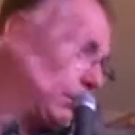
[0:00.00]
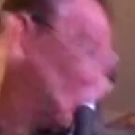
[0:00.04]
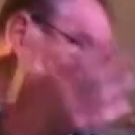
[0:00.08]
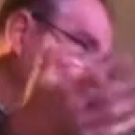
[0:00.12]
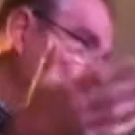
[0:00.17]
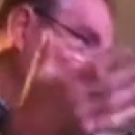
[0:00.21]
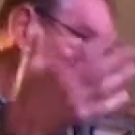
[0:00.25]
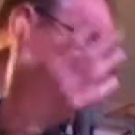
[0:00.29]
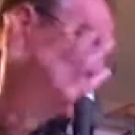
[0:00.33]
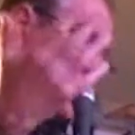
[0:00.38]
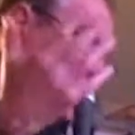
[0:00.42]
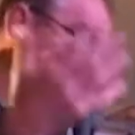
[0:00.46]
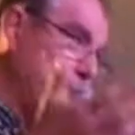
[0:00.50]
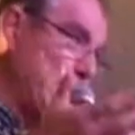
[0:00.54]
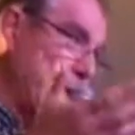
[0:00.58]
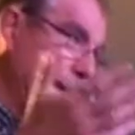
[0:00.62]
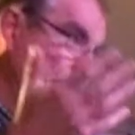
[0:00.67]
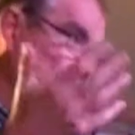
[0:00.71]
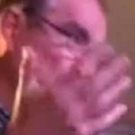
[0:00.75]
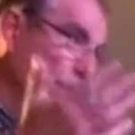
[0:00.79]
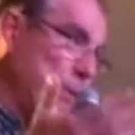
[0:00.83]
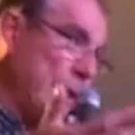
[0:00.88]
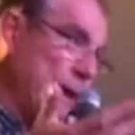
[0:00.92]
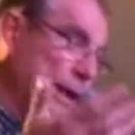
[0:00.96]
pushing
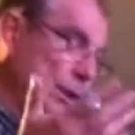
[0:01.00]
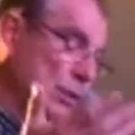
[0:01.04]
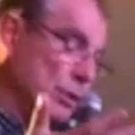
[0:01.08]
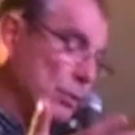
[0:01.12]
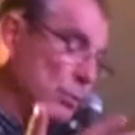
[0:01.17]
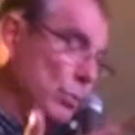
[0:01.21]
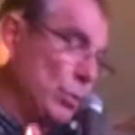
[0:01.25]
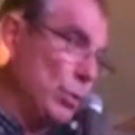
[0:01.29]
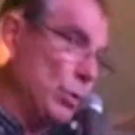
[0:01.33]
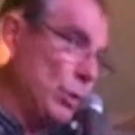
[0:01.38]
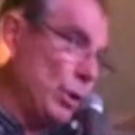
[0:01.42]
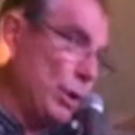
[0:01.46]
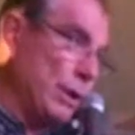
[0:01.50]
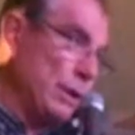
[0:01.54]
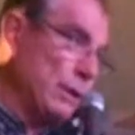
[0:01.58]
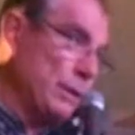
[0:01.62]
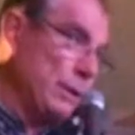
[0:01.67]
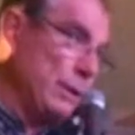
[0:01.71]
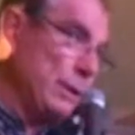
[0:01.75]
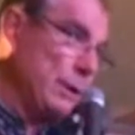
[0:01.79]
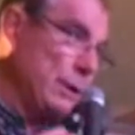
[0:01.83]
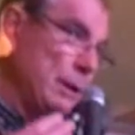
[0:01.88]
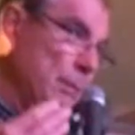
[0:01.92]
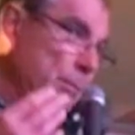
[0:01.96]
people back to work,
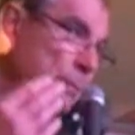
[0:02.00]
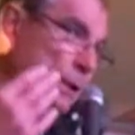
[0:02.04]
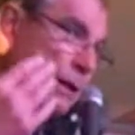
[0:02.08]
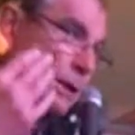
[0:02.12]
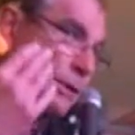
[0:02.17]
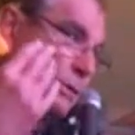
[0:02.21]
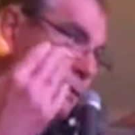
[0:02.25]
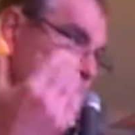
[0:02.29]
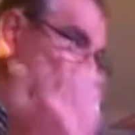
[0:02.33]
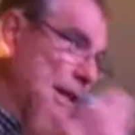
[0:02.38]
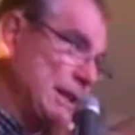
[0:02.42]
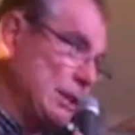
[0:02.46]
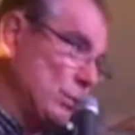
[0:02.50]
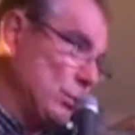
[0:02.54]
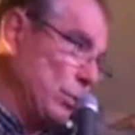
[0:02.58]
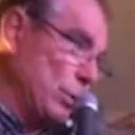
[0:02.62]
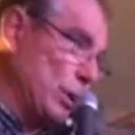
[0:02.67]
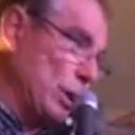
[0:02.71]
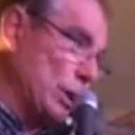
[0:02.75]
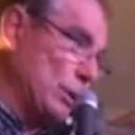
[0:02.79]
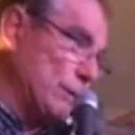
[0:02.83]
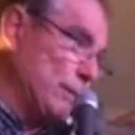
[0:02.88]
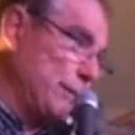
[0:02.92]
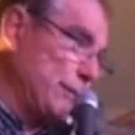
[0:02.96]
because that's
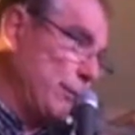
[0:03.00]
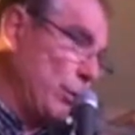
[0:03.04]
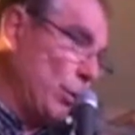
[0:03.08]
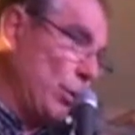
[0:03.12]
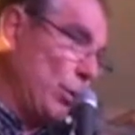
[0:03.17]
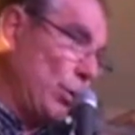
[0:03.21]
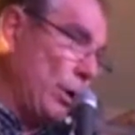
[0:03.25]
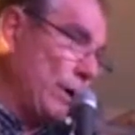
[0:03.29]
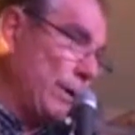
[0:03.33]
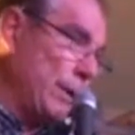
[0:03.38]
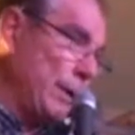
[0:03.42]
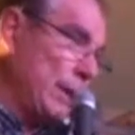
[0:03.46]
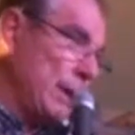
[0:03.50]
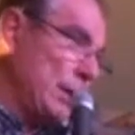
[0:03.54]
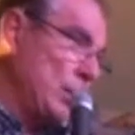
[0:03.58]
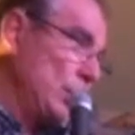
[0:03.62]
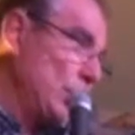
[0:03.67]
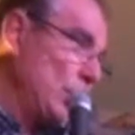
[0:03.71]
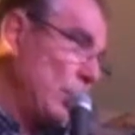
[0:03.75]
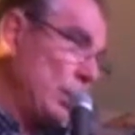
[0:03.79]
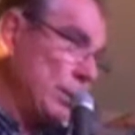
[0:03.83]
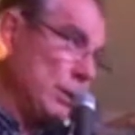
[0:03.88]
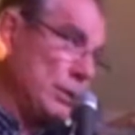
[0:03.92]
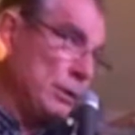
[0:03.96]
what it's for,
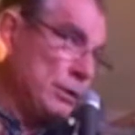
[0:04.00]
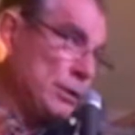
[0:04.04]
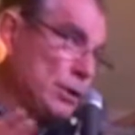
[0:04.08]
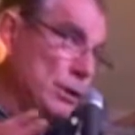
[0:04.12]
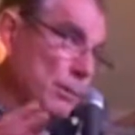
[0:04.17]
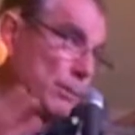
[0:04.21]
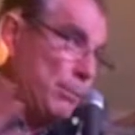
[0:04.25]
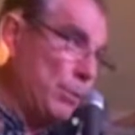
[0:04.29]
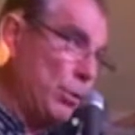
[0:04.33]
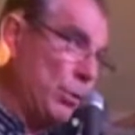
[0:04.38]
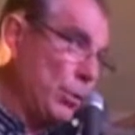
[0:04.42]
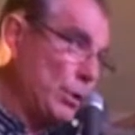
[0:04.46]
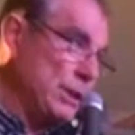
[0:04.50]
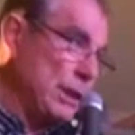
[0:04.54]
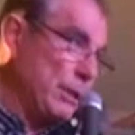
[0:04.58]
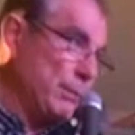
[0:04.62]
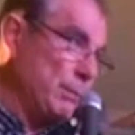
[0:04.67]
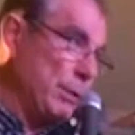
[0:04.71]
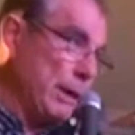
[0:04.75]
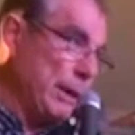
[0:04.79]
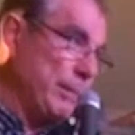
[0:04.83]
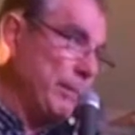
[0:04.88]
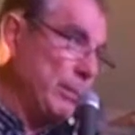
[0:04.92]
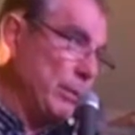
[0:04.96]
not
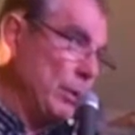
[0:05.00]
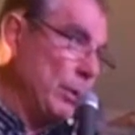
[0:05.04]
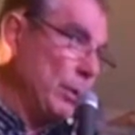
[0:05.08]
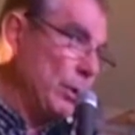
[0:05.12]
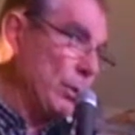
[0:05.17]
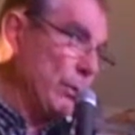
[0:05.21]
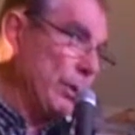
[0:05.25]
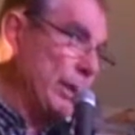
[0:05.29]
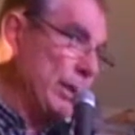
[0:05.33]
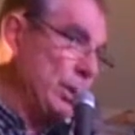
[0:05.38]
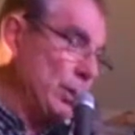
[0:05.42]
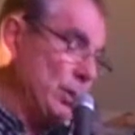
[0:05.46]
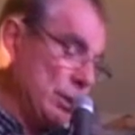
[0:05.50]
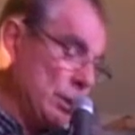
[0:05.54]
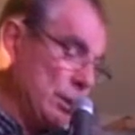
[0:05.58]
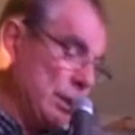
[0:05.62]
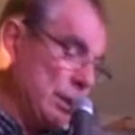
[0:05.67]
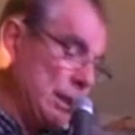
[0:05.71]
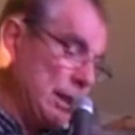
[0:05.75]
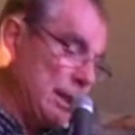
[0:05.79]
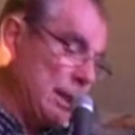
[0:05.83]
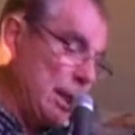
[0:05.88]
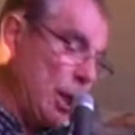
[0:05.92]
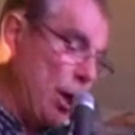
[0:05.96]
supporting people who are
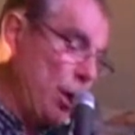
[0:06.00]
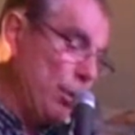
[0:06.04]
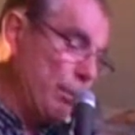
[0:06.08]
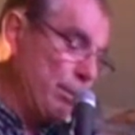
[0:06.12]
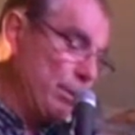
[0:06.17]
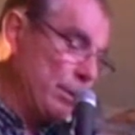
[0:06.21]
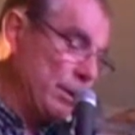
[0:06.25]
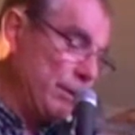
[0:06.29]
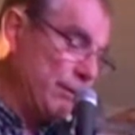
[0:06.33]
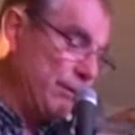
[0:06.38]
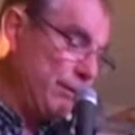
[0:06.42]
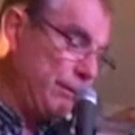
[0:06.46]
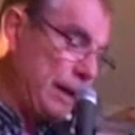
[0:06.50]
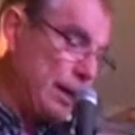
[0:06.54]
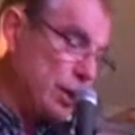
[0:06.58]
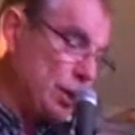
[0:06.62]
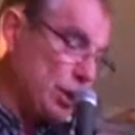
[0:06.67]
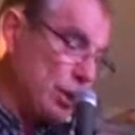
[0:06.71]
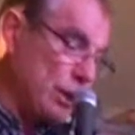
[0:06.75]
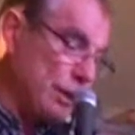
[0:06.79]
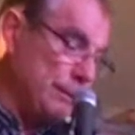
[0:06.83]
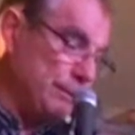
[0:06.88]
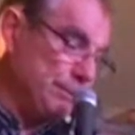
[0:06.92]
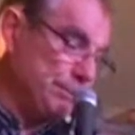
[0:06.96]
injured in an open
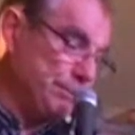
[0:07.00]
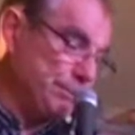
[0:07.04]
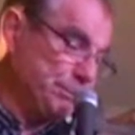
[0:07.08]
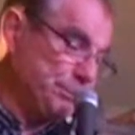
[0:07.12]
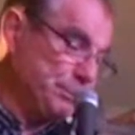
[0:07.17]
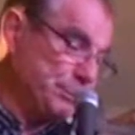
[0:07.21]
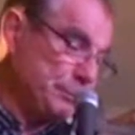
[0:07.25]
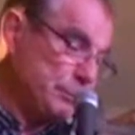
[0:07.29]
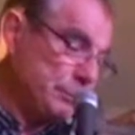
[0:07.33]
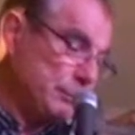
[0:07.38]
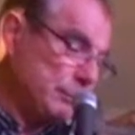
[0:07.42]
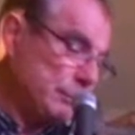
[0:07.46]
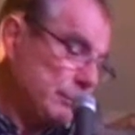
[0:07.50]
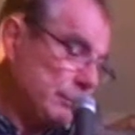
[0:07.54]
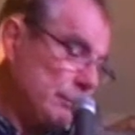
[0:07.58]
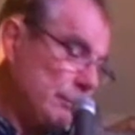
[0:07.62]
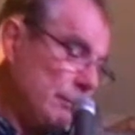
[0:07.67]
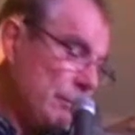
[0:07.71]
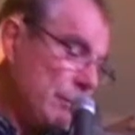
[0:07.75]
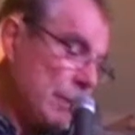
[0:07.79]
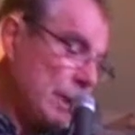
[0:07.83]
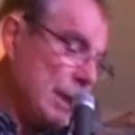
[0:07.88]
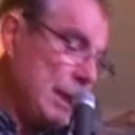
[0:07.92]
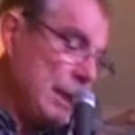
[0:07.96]
fashion.
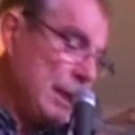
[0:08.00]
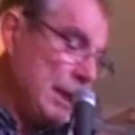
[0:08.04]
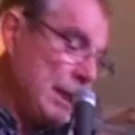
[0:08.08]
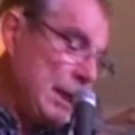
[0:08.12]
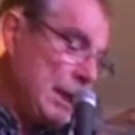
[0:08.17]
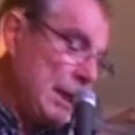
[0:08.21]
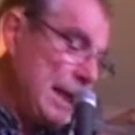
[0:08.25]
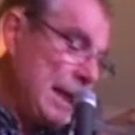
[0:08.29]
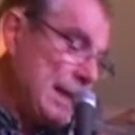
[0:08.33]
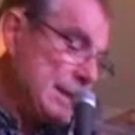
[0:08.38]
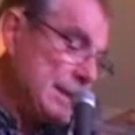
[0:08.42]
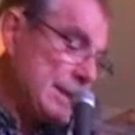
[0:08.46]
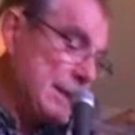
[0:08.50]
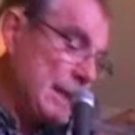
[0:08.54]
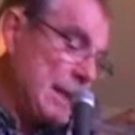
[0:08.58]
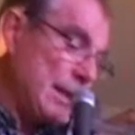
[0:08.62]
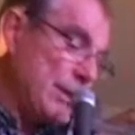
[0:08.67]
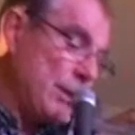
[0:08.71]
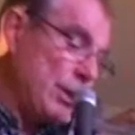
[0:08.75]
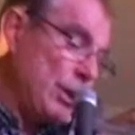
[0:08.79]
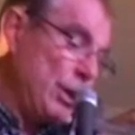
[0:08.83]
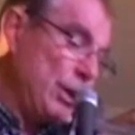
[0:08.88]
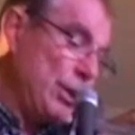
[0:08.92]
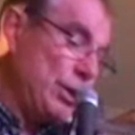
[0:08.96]
As I say,
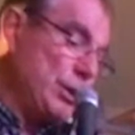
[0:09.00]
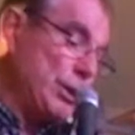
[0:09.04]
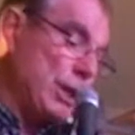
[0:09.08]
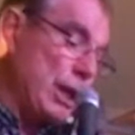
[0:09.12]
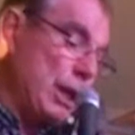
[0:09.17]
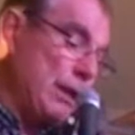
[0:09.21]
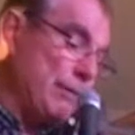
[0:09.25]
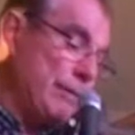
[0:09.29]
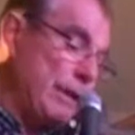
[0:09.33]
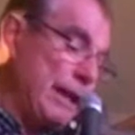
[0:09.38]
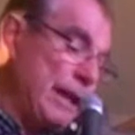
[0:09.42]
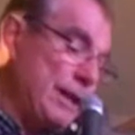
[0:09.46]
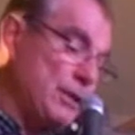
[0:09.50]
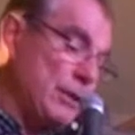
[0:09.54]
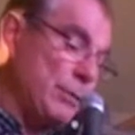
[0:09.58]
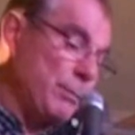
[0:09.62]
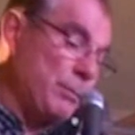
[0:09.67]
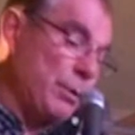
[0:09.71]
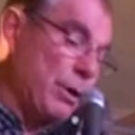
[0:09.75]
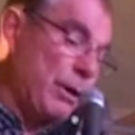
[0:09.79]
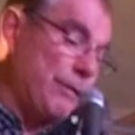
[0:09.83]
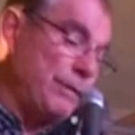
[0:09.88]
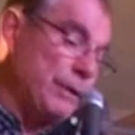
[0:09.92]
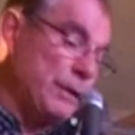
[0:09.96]
there are huge overheads
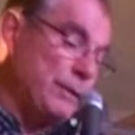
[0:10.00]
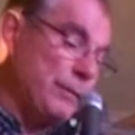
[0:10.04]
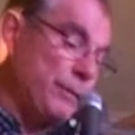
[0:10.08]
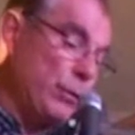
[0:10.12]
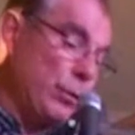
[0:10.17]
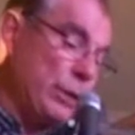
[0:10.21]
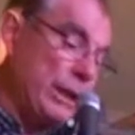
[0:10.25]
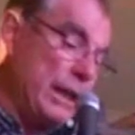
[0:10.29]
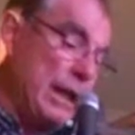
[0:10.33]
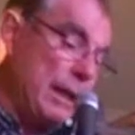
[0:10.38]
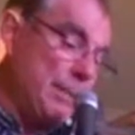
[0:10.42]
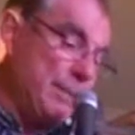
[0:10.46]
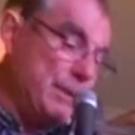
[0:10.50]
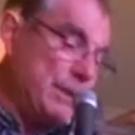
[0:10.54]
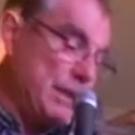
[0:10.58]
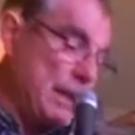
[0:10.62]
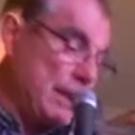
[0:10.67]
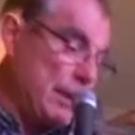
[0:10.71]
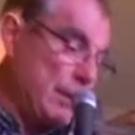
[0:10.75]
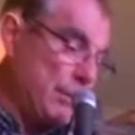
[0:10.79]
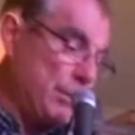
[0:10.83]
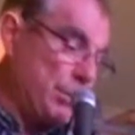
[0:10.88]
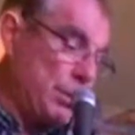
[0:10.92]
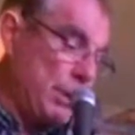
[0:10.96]
and profits.
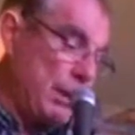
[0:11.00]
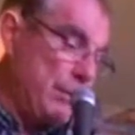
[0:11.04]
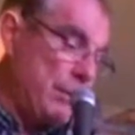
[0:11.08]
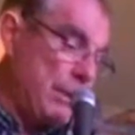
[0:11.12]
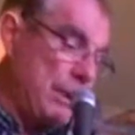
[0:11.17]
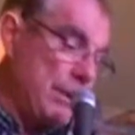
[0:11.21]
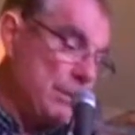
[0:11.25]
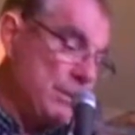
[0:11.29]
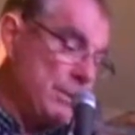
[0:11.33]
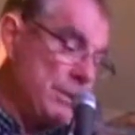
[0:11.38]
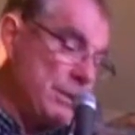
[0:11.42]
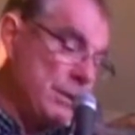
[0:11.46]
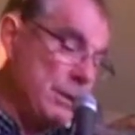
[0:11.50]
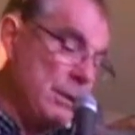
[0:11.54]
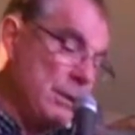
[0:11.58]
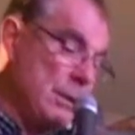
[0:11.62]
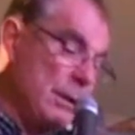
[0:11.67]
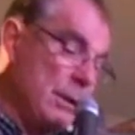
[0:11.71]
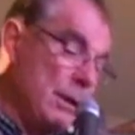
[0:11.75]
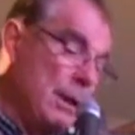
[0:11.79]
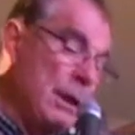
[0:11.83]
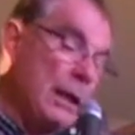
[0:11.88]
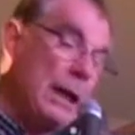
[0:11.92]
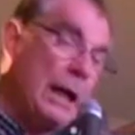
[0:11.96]
48% of the premiums
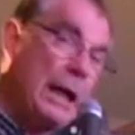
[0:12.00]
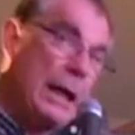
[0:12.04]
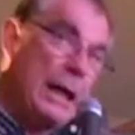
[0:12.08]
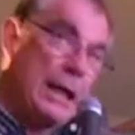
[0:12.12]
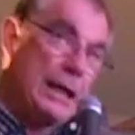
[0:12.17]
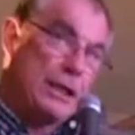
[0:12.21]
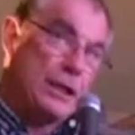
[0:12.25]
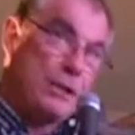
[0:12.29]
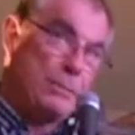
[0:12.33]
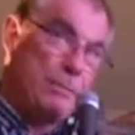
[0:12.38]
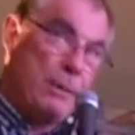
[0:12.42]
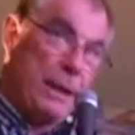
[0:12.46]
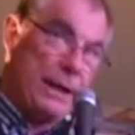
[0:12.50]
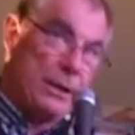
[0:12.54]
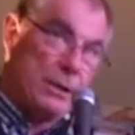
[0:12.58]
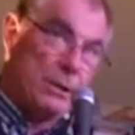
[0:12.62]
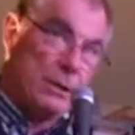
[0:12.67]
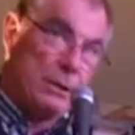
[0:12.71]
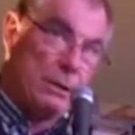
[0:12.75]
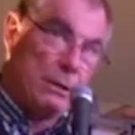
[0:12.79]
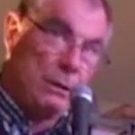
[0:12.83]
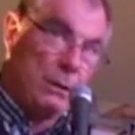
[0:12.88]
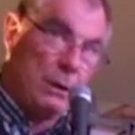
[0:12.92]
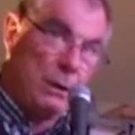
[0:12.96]
are
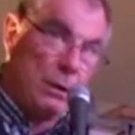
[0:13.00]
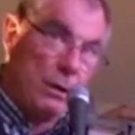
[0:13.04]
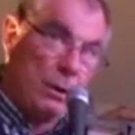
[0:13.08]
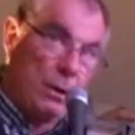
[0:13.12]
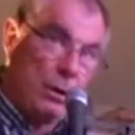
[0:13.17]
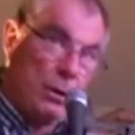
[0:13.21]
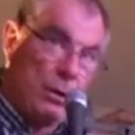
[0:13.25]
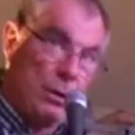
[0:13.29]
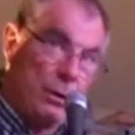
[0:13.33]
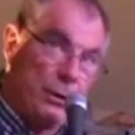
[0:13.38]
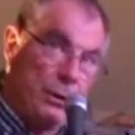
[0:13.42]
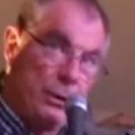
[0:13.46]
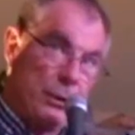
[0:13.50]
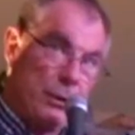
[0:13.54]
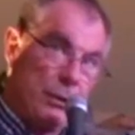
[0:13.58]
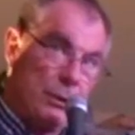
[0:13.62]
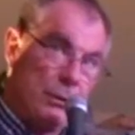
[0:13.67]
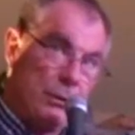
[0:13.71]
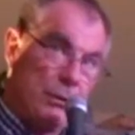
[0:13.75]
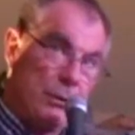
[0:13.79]
spent on